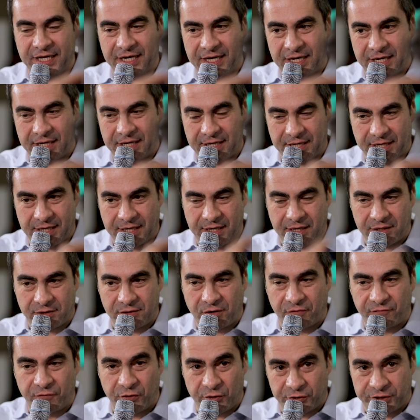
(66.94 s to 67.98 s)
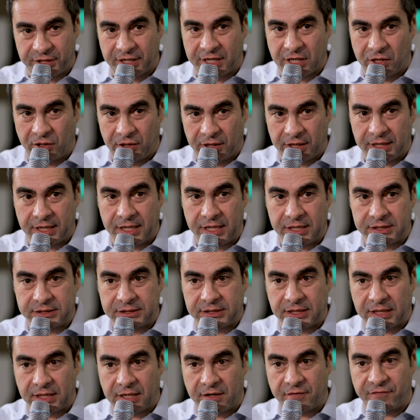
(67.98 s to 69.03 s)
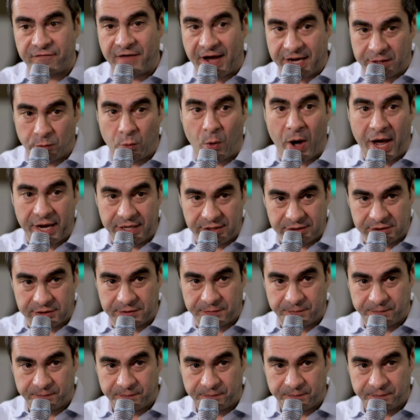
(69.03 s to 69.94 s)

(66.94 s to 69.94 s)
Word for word: uh, uh, the vertical is uh, fine wines,